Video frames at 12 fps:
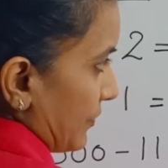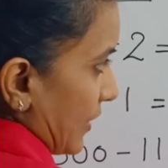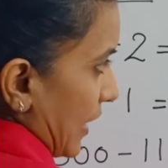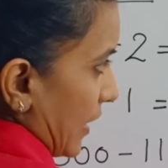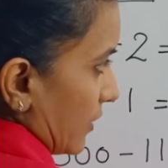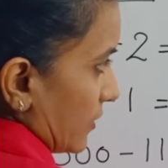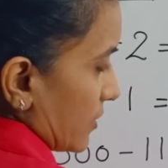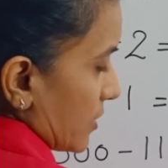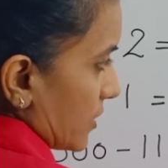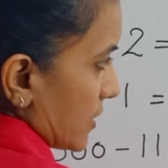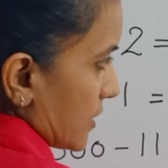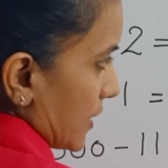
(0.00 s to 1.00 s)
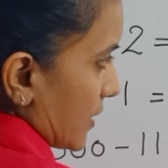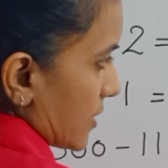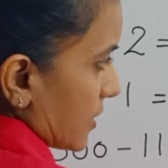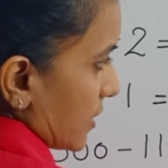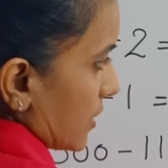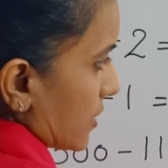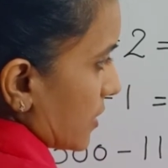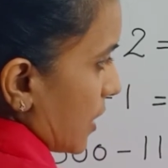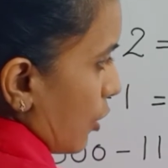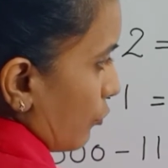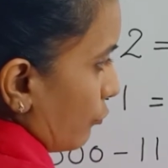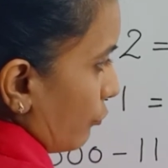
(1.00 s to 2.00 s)
And 6 is
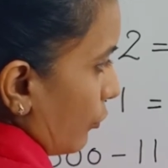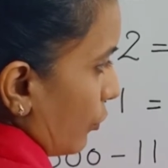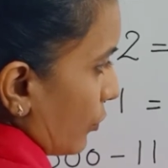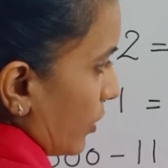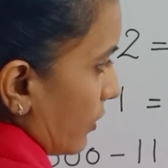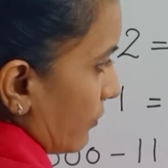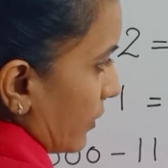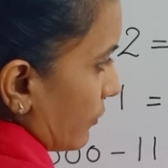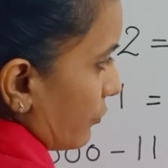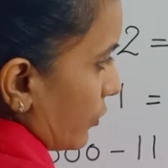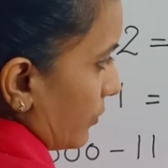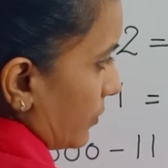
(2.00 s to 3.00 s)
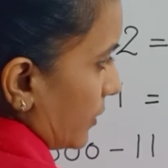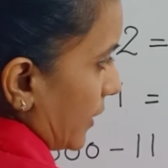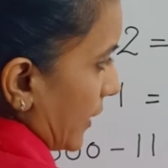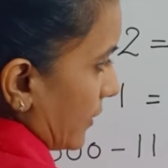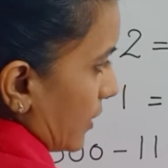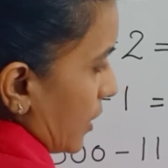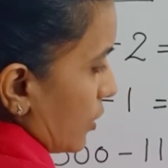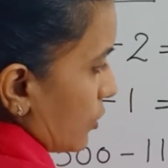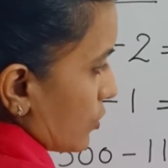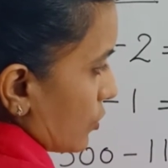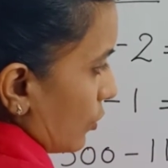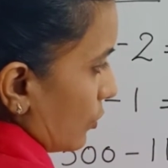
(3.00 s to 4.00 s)
4 away from 10.
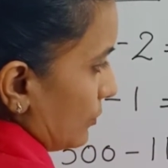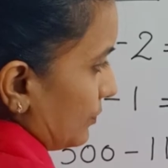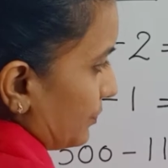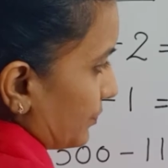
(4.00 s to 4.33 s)
So